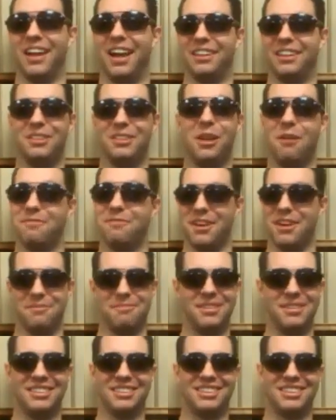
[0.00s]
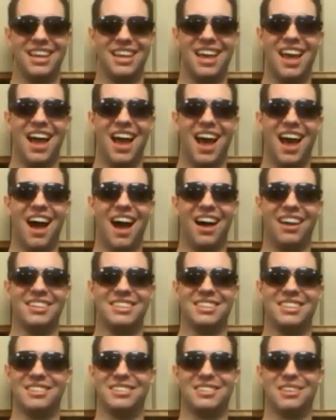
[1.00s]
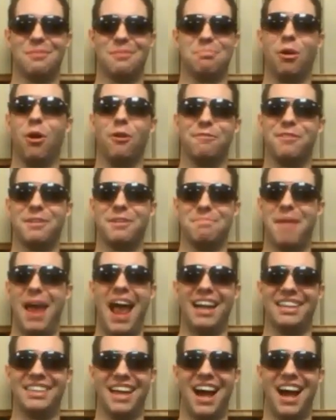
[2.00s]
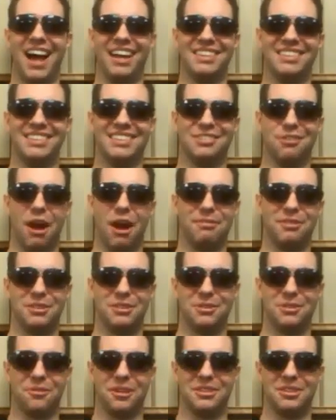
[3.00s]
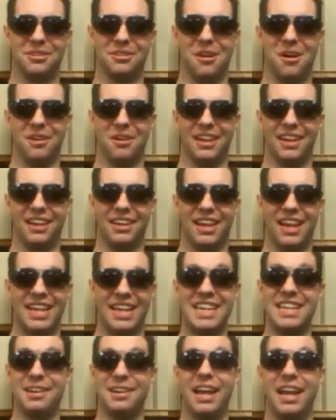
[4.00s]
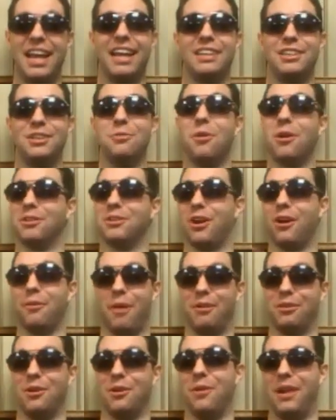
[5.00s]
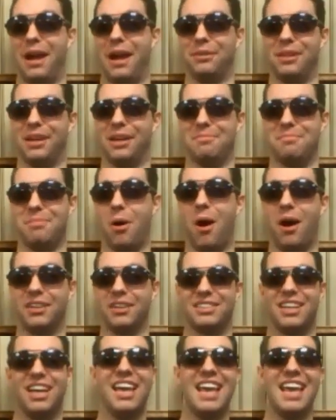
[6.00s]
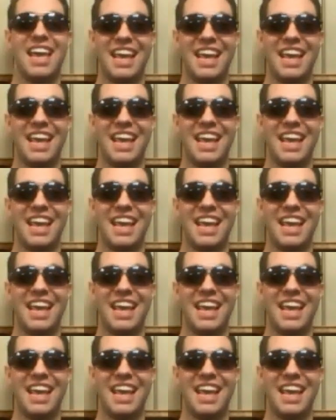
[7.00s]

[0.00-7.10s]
I love him. He's uh, just the perfect bad guy to drive the stories along. And he, you want to talk about going out like a boss?